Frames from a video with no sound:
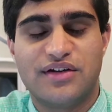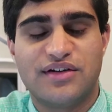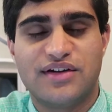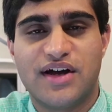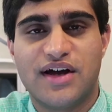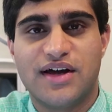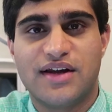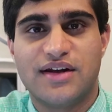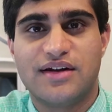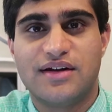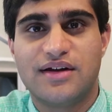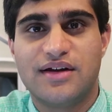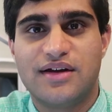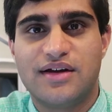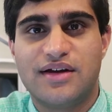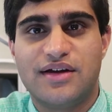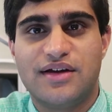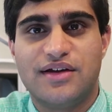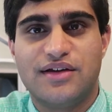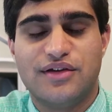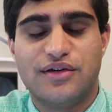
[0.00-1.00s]
done,
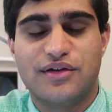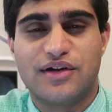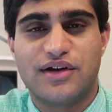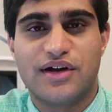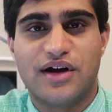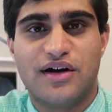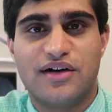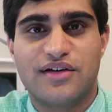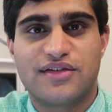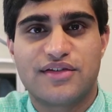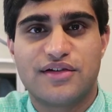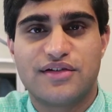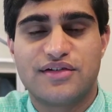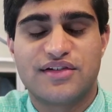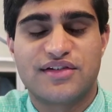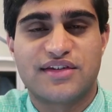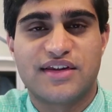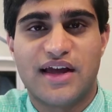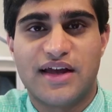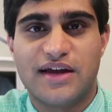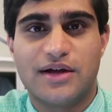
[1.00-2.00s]
you can also
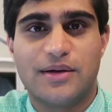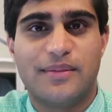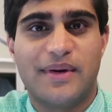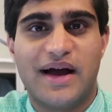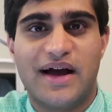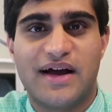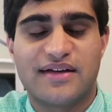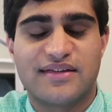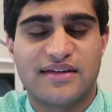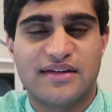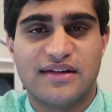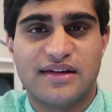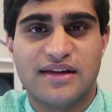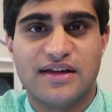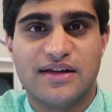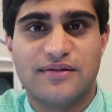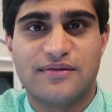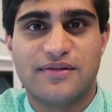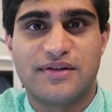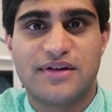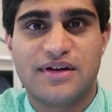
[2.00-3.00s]
just get your bags and
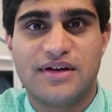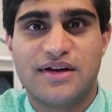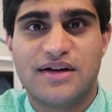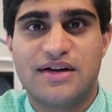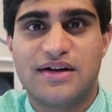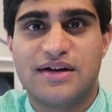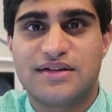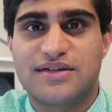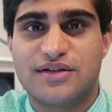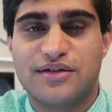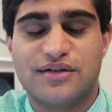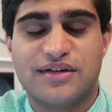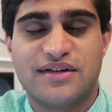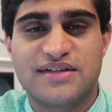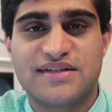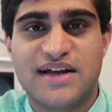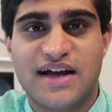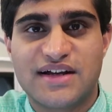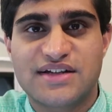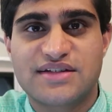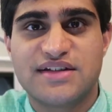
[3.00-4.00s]
leave. So
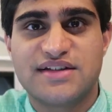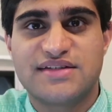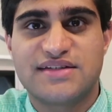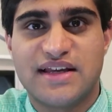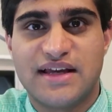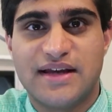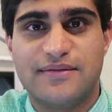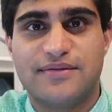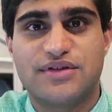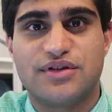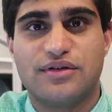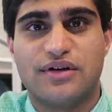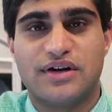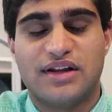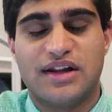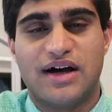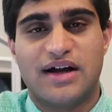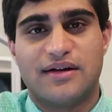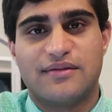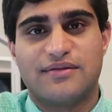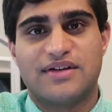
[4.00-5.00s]
this actually saves you a
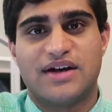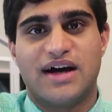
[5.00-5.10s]
lot of